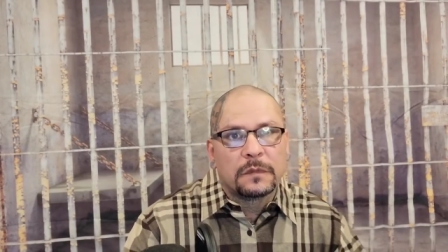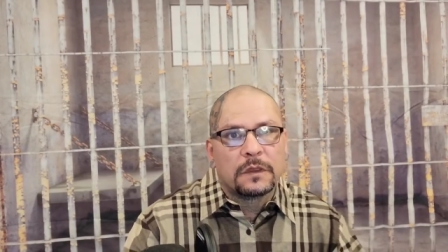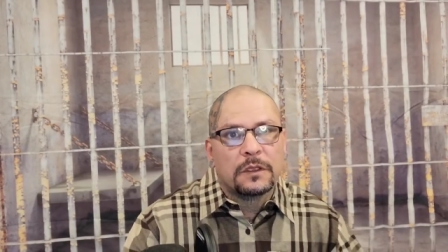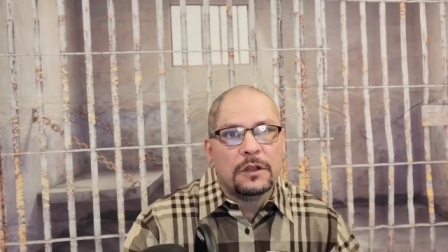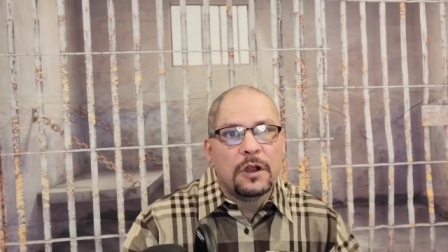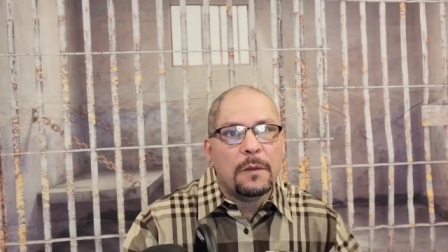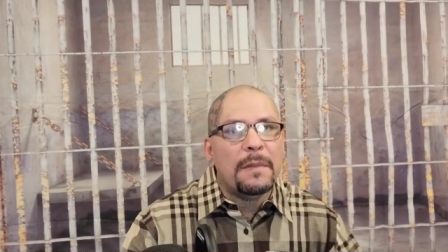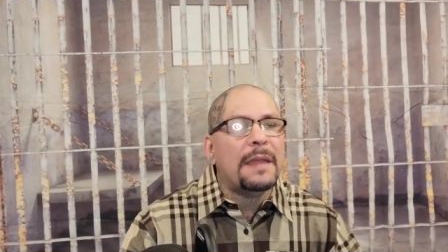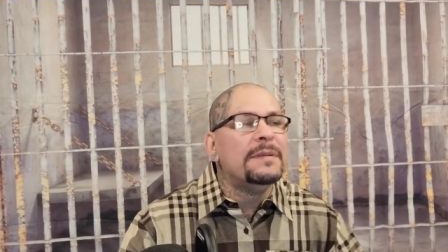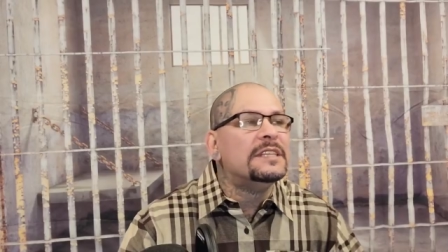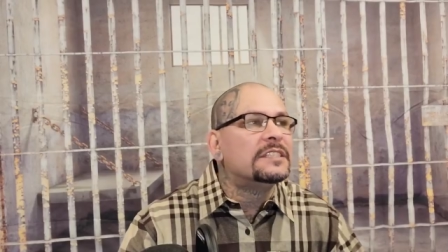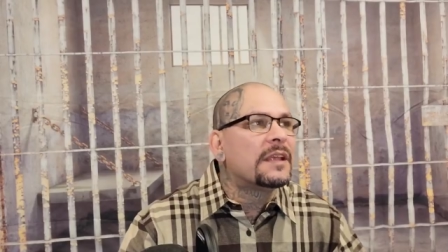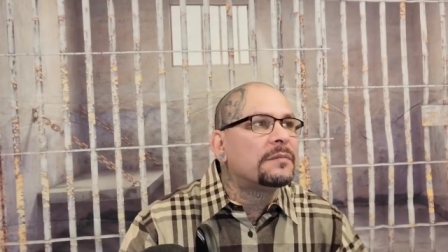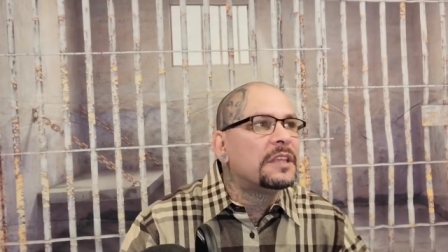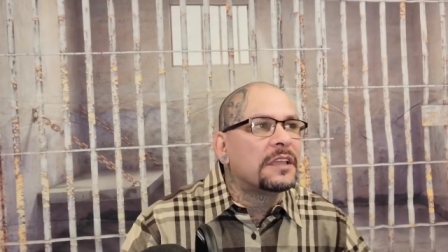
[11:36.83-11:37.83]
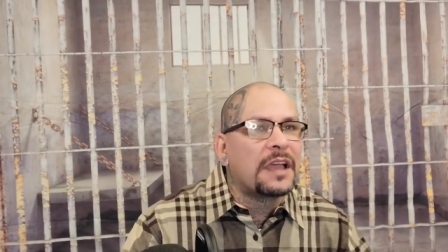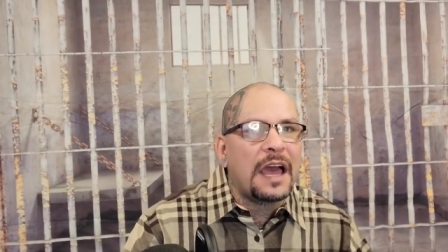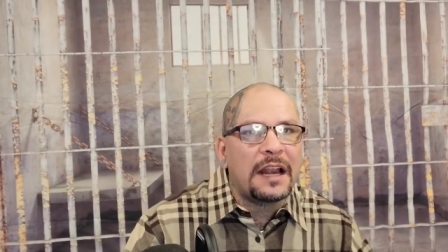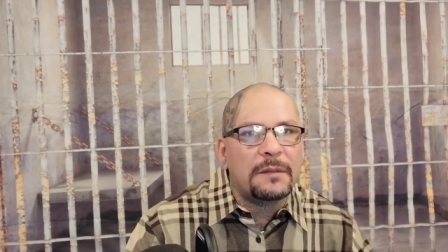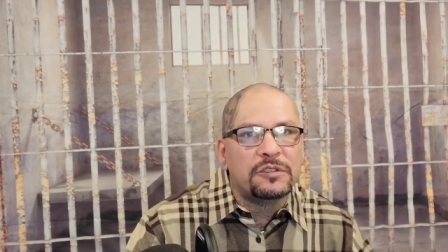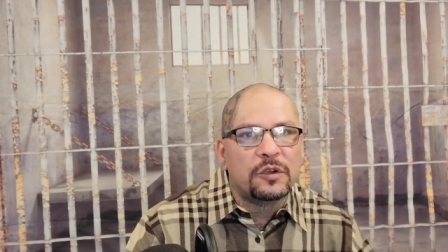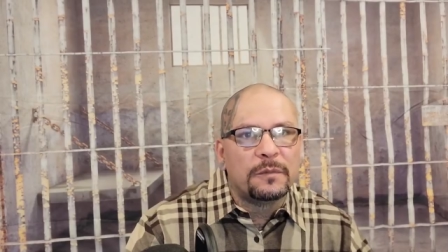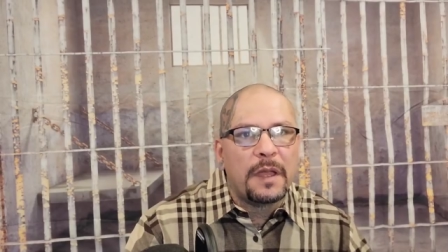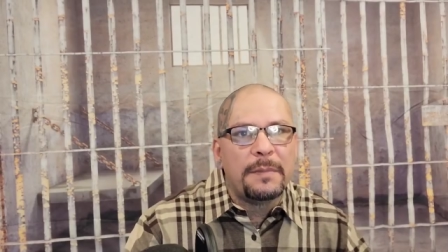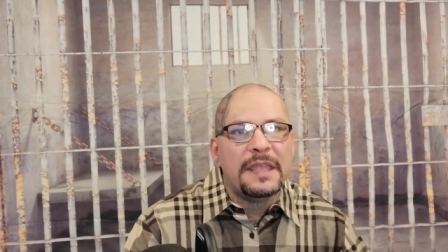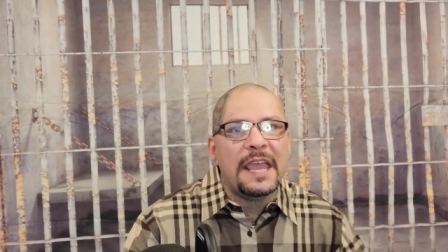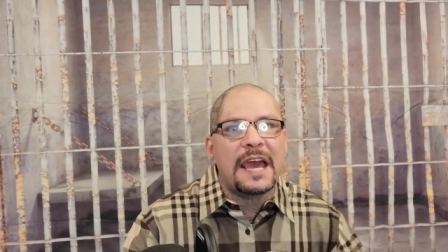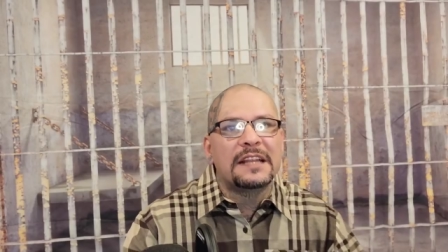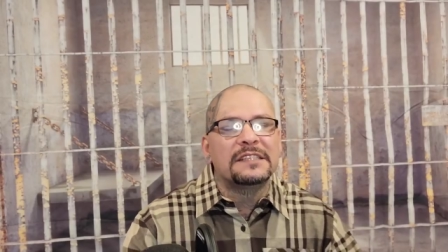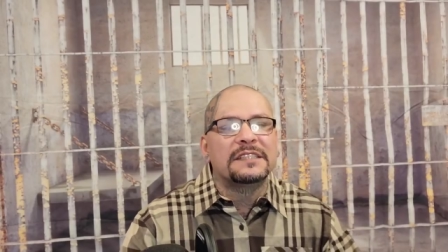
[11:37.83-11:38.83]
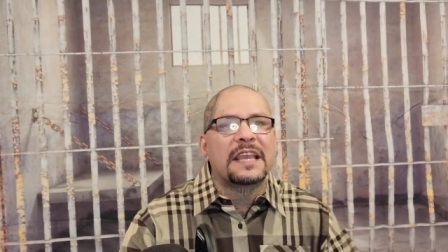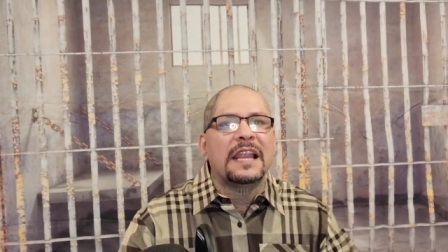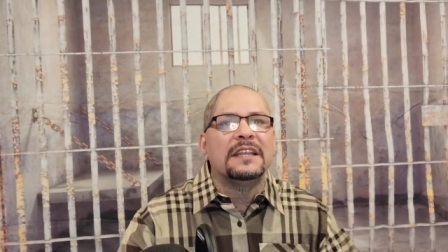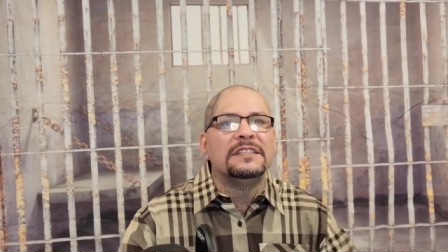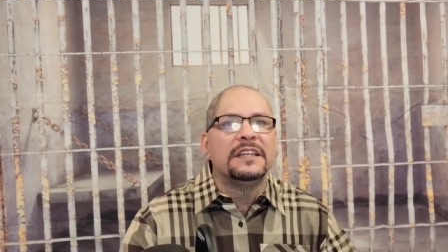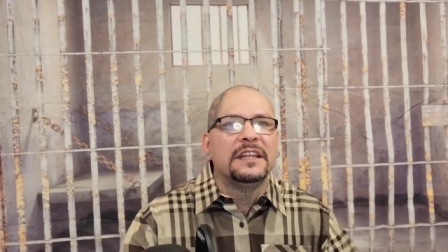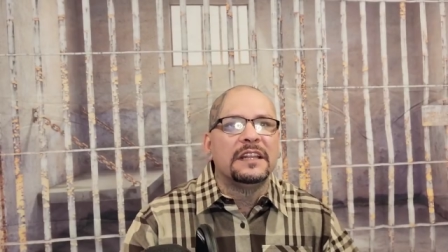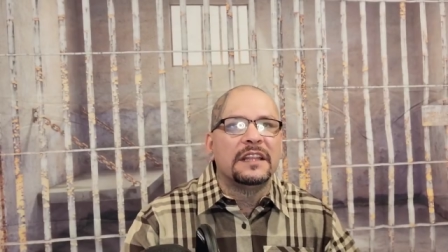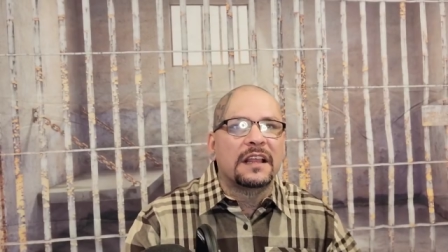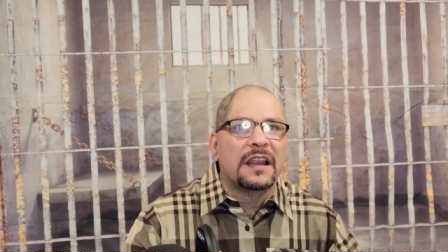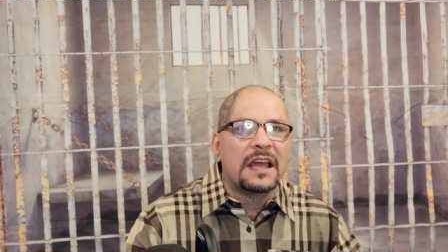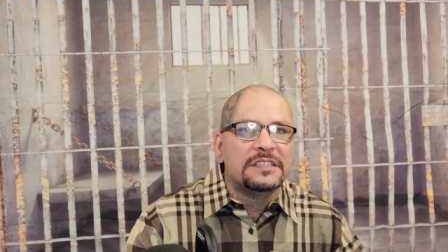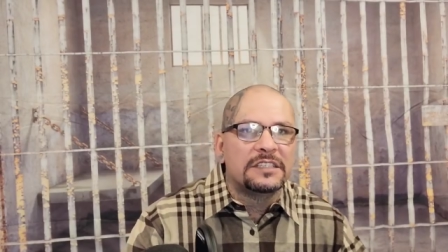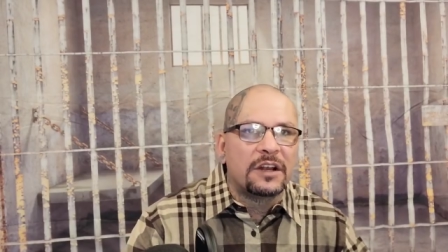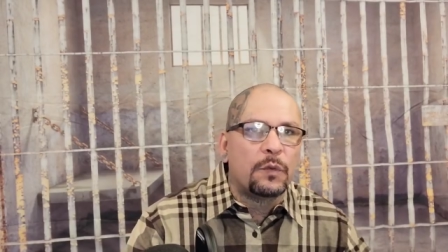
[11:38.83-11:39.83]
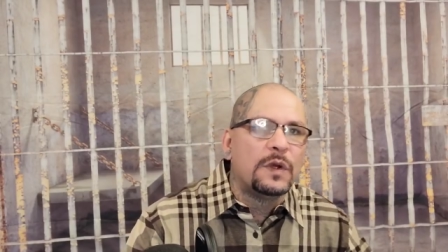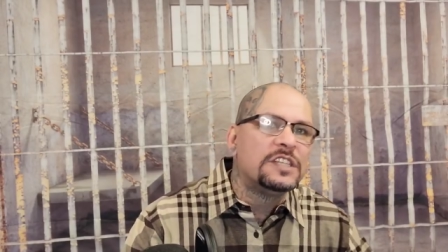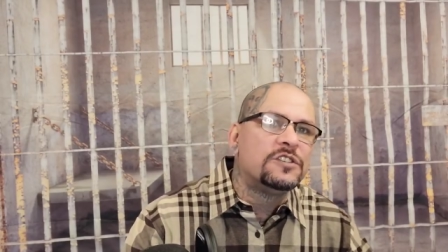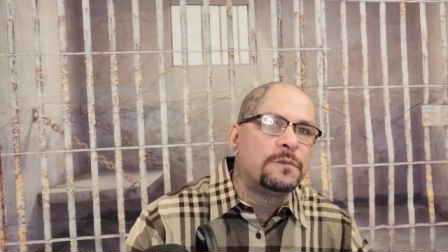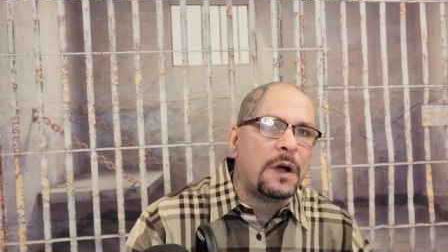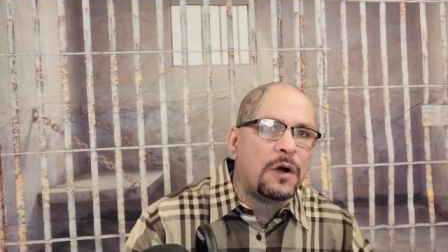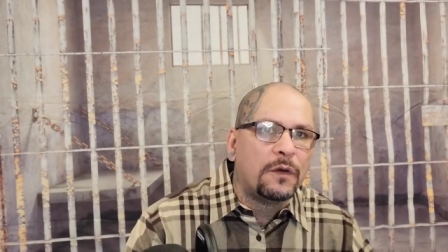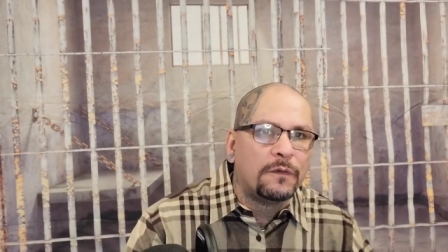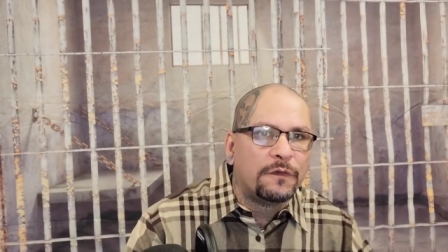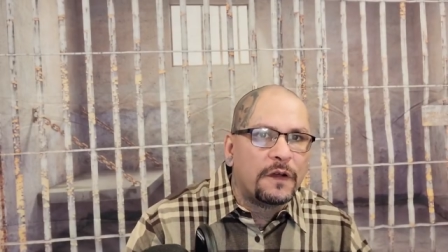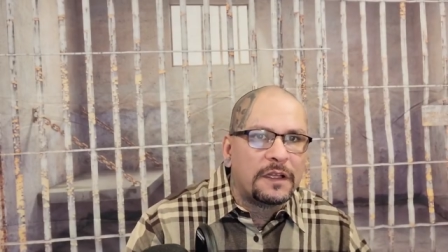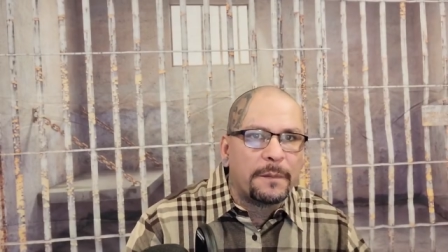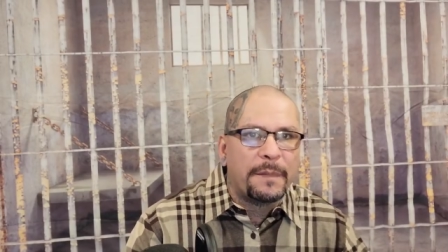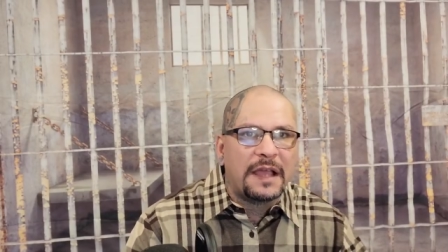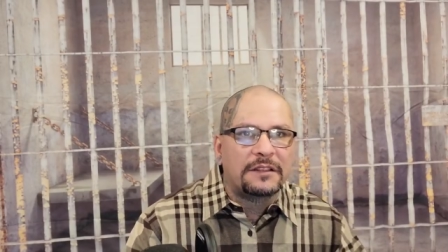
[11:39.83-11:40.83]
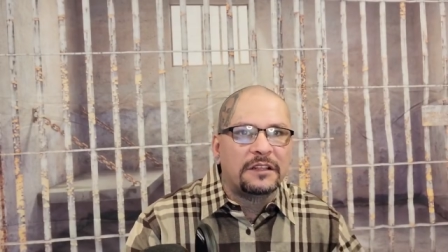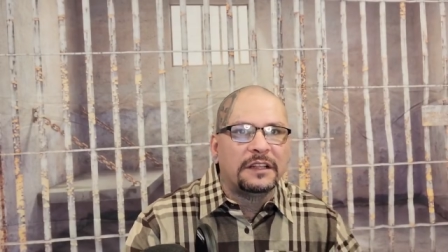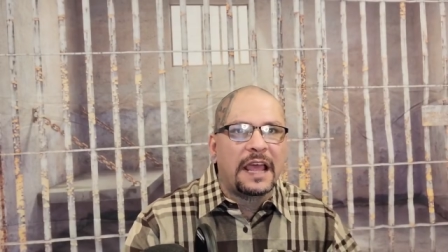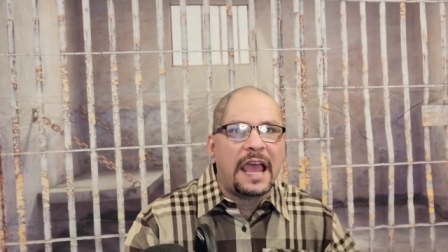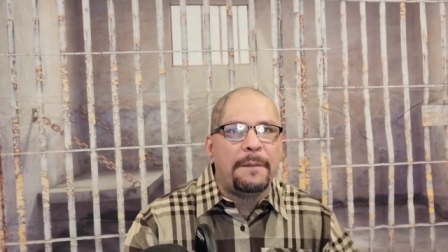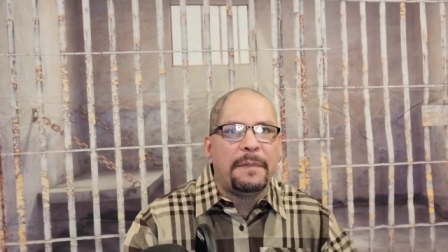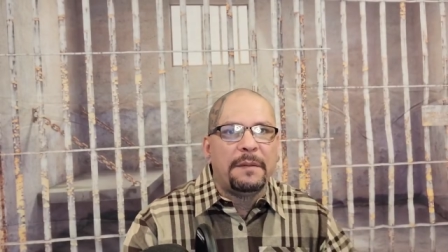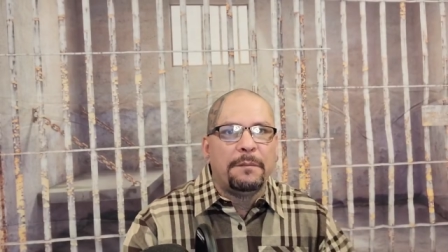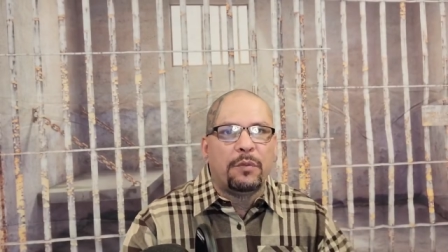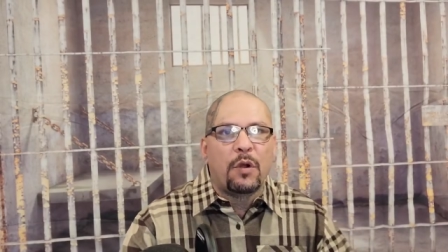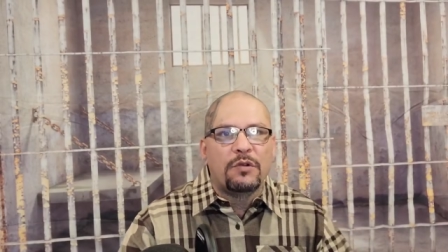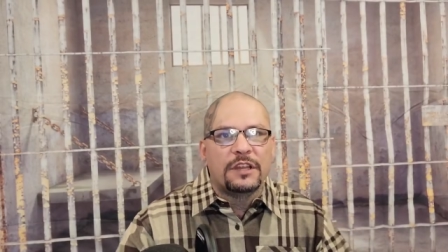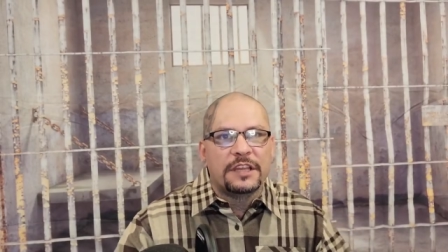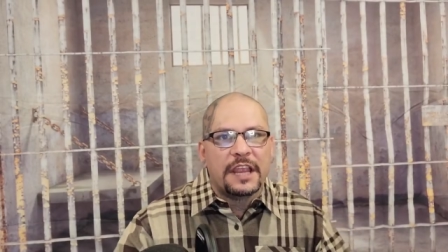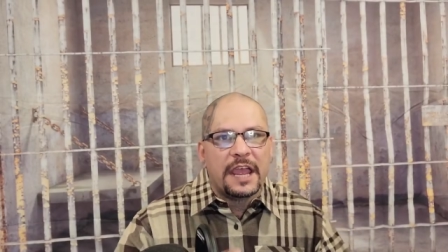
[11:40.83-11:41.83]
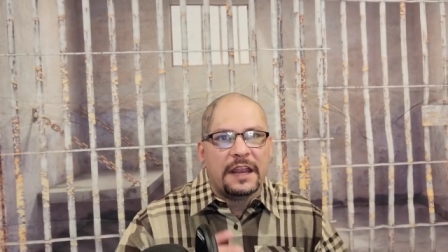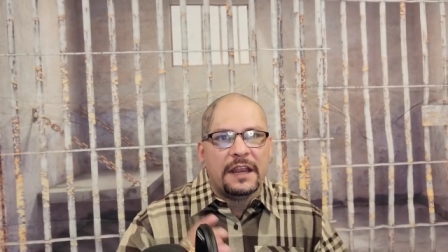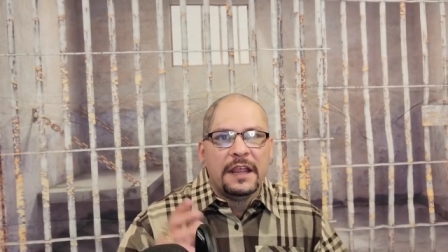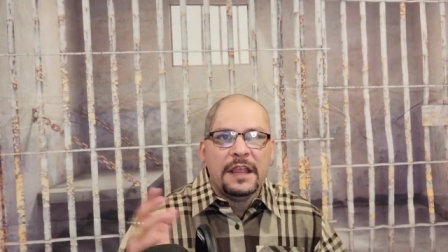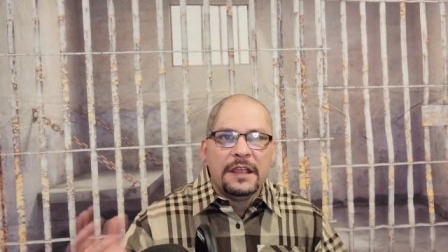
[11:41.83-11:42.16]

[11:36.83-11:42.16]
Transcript: You know, maybe something caught up to him. Maybe he had a skeleton in the closet, a wishbone fucking back there that hadn't been broken yet.